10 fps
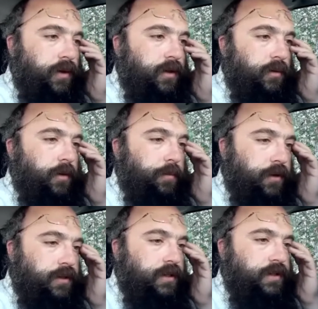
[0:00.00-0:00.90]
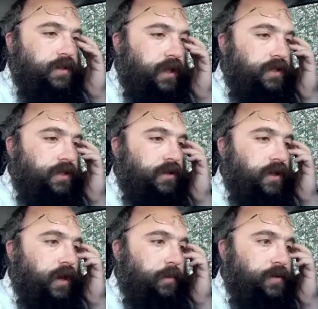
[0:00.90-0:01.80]
that when a person is easy
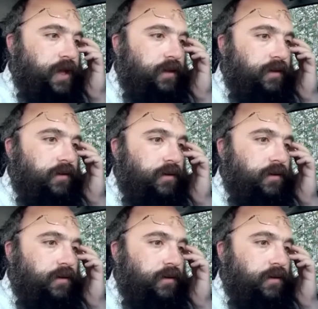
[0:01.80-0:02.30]
to get upset,